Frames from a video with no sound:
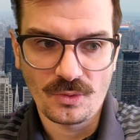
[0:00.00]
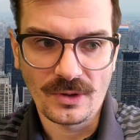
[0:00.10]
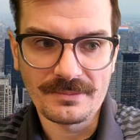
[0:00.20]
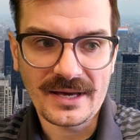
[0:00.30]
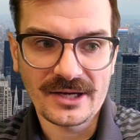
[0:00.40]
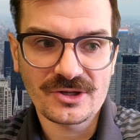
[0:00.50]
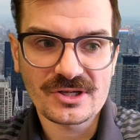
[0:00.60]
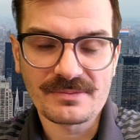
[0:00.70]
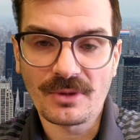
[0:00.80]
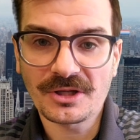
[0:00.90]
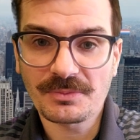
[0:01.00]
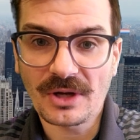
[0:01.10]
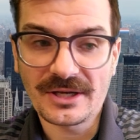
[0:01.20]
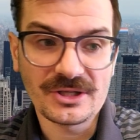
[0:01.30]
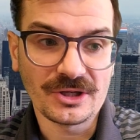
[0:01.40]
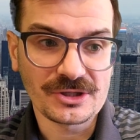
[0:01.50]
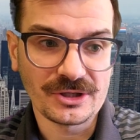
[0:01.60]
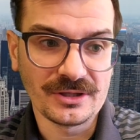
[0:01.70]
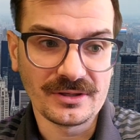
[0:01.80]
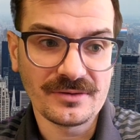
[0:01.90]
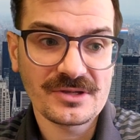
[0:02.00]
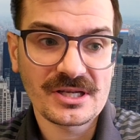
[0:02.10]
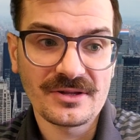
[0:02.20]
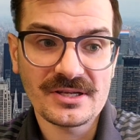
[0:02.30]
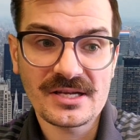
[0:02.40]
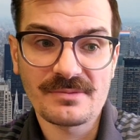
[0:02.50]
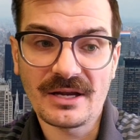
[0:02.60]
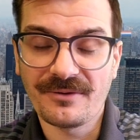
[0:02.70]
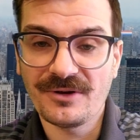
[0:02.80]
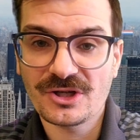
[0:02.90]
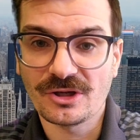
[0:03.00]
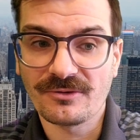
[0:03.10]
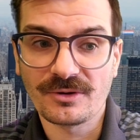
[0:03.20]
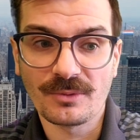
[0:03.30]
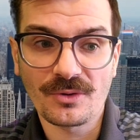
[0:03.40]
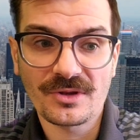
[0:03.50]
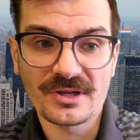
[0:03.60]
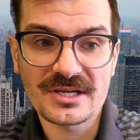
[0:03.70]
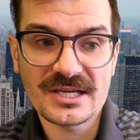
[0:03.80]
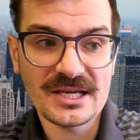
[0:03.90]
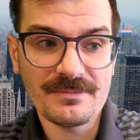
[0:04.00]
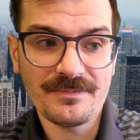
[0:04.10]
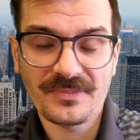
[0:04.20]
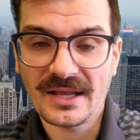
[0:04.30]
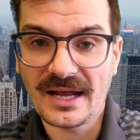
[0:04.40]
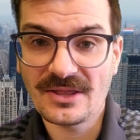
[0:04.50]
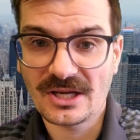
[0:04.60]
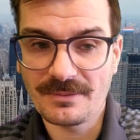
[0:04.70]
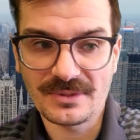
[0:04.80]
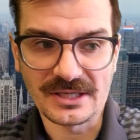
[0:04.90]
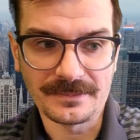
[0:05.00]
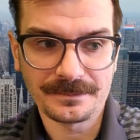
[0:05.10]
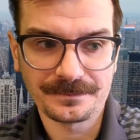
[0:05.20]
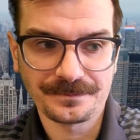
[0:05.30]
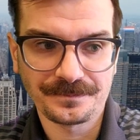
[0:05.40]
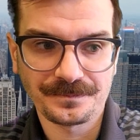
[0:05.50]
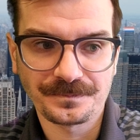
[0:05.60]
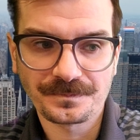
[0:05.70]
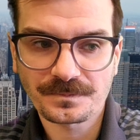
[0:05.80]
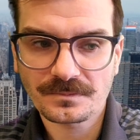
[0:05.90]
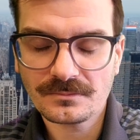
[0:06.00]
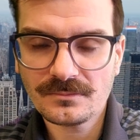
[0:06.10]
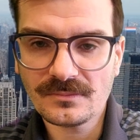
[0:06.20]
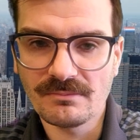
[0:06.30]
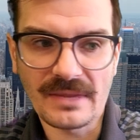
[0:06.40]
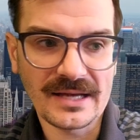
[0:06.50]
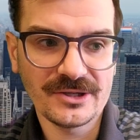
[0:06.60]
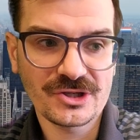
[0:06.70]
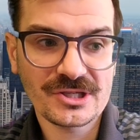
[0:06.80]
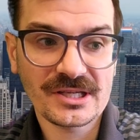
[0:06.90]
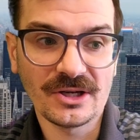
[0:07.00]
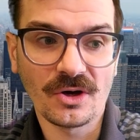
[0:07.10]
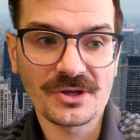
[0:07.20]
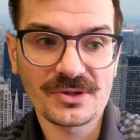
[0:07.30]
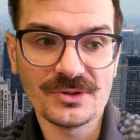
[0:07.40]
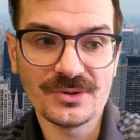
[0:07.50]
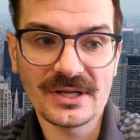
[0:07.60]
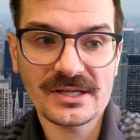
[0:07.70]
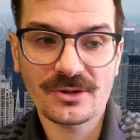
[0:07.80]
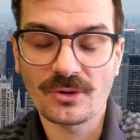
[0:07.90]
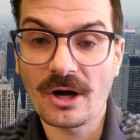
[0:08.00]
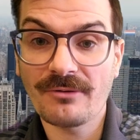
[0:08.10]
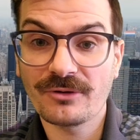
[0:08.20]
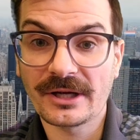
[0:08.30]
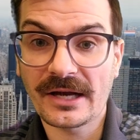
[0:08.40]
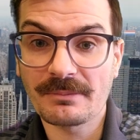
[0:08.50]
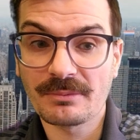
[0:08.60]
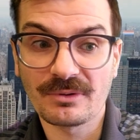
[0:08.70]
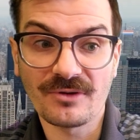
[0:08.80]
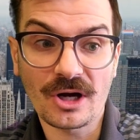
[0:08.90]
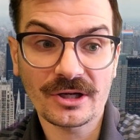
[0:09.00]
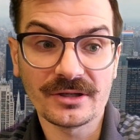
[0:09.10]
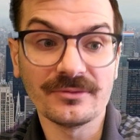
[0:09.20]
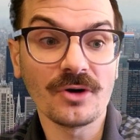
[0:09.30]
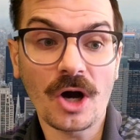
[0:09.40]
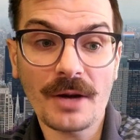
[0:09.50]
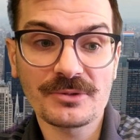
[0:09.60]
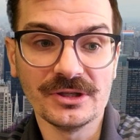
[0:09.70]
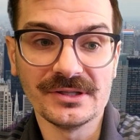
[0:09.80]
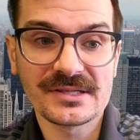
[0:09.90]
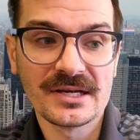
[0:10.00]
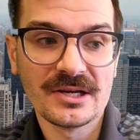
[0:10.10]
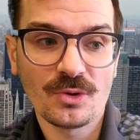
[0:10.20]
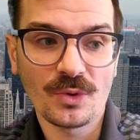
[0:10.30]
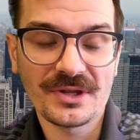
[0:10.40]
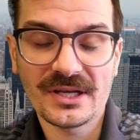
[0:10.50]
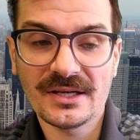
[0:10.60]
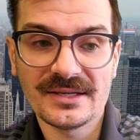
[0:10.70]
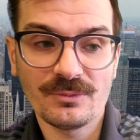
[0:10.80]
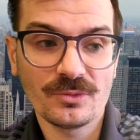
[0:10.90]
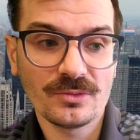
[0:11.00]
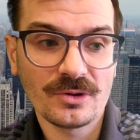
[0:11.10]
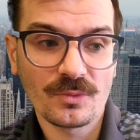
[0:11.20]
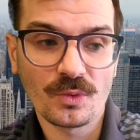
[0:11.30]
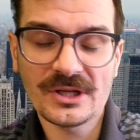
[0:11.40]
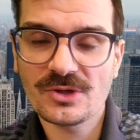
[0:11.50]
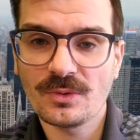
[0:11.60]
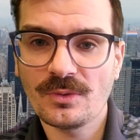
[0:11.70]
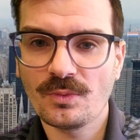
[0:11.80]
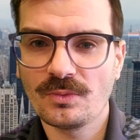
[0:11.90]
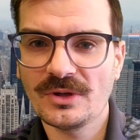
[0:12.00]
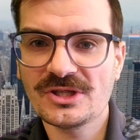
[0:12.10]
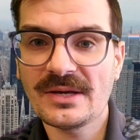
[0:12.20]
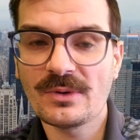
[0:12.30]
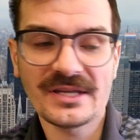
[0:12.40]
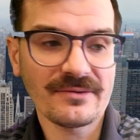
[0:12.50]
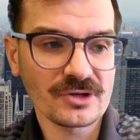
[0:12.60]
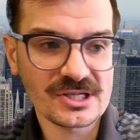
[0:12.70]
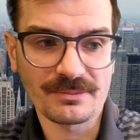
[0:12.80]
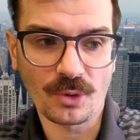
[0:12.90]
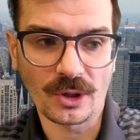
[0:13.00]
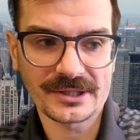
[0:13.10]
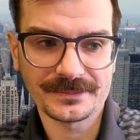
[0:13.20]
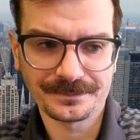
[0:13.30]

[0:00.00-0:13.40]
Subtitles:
When managers multiply the alternatives, this is beneficial for both the team and the company. Managers can also do this through offering up provocative options which they would never support.